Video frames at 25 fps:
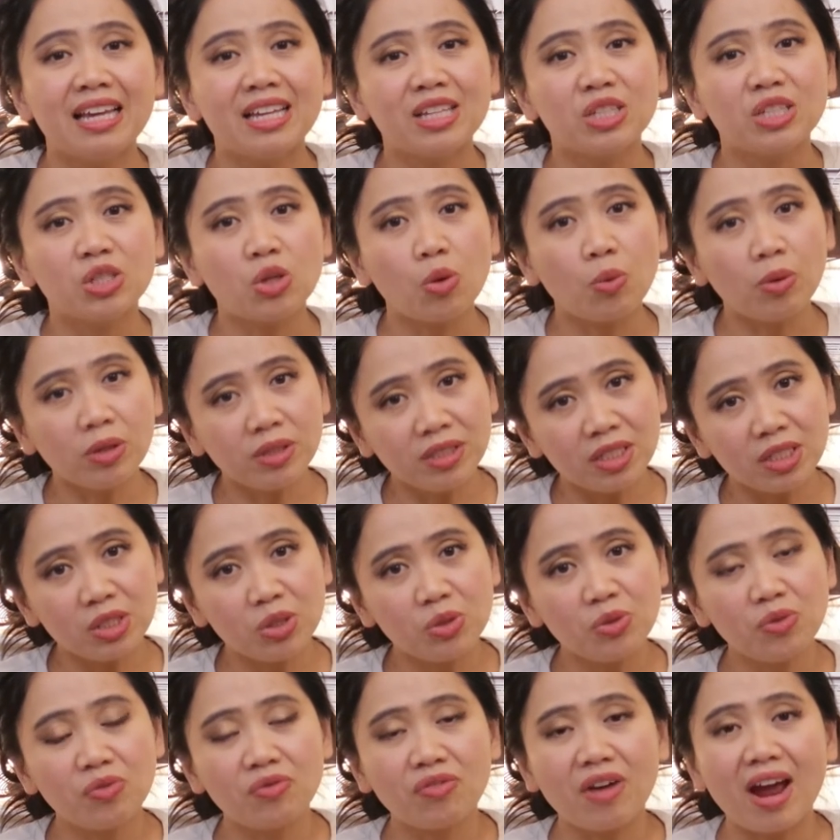So we'll just
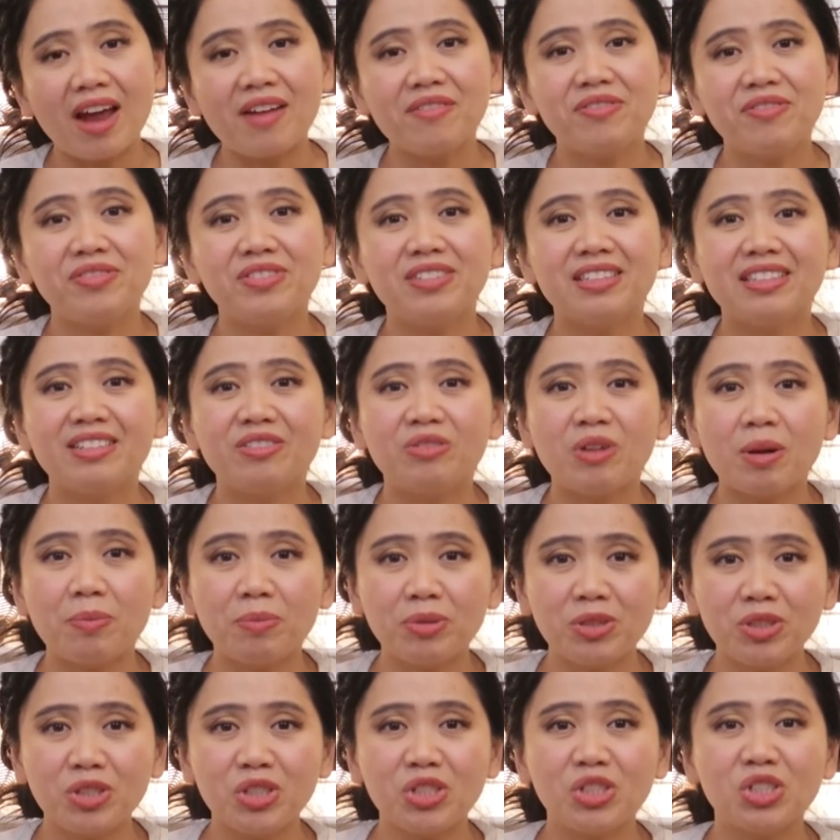do 5
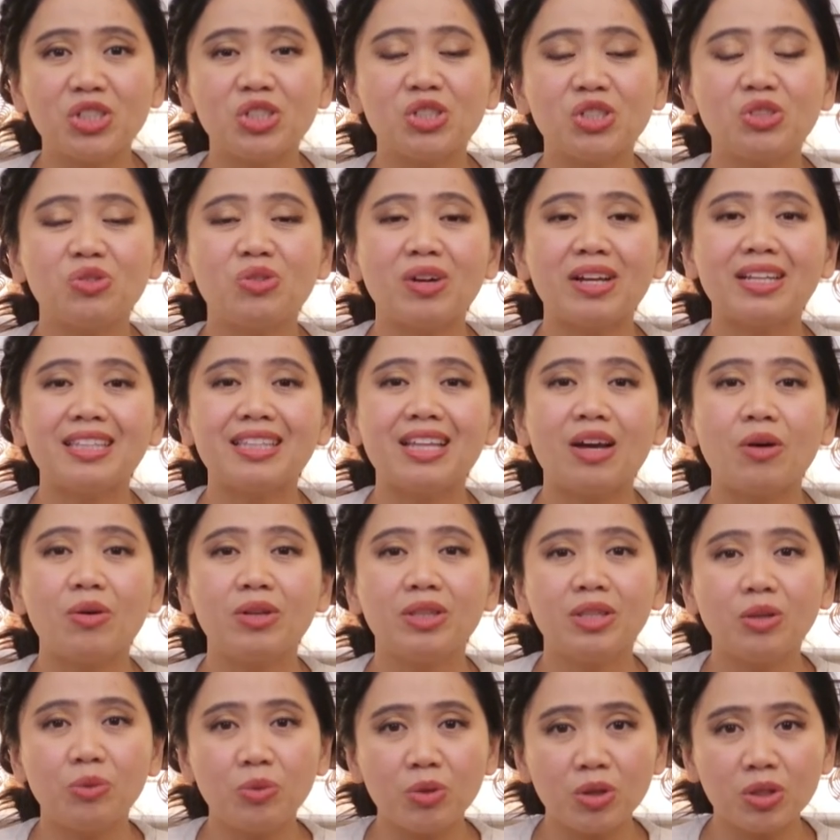repetitions right now,
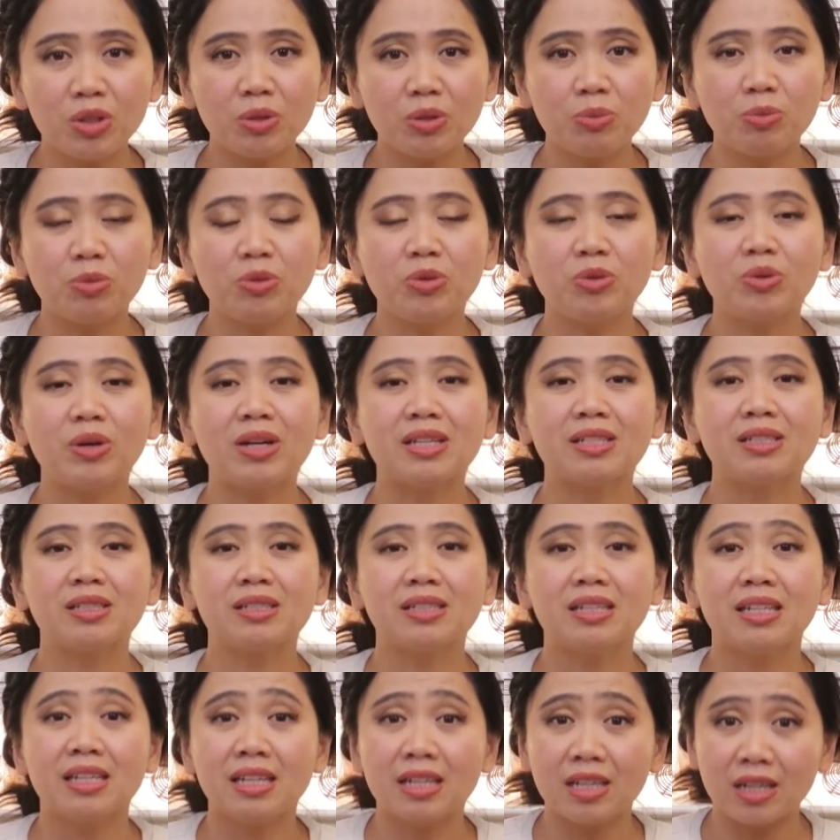and then we're going to
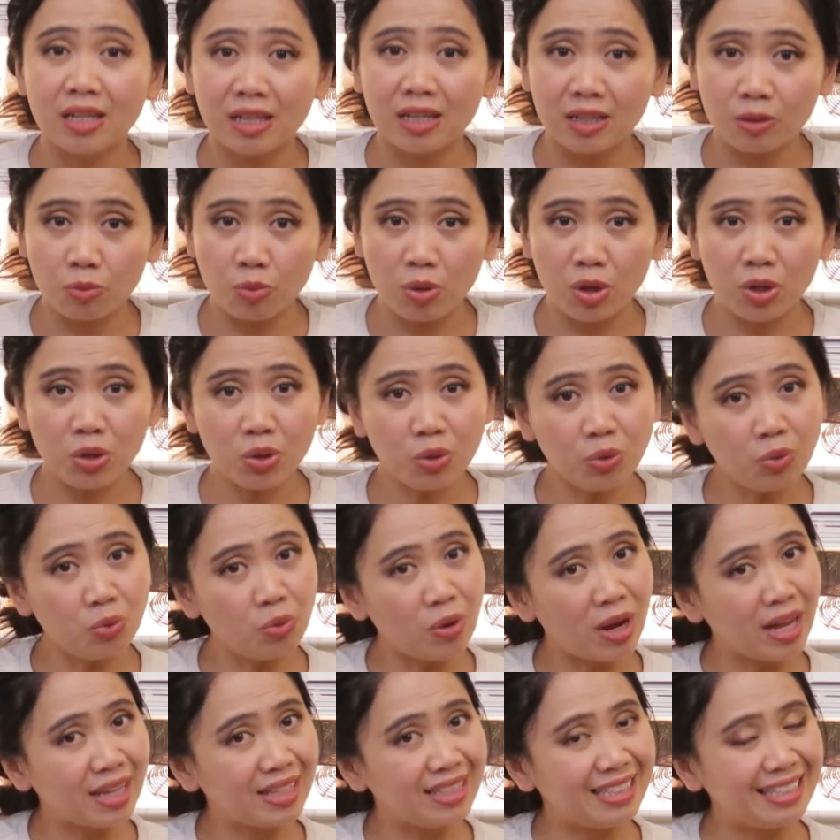progress when you're
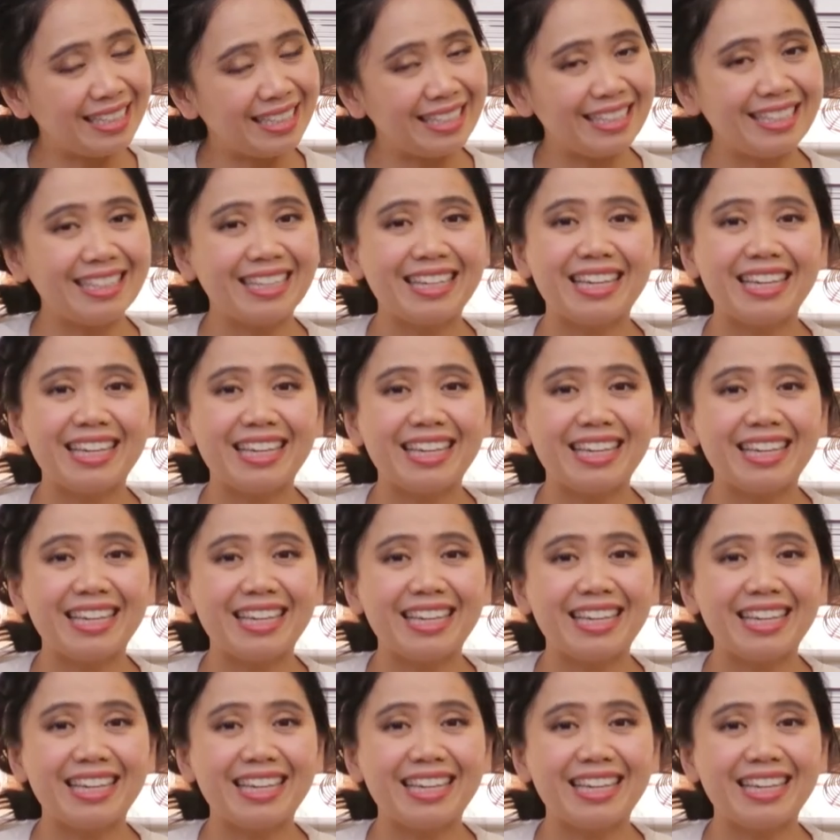ready,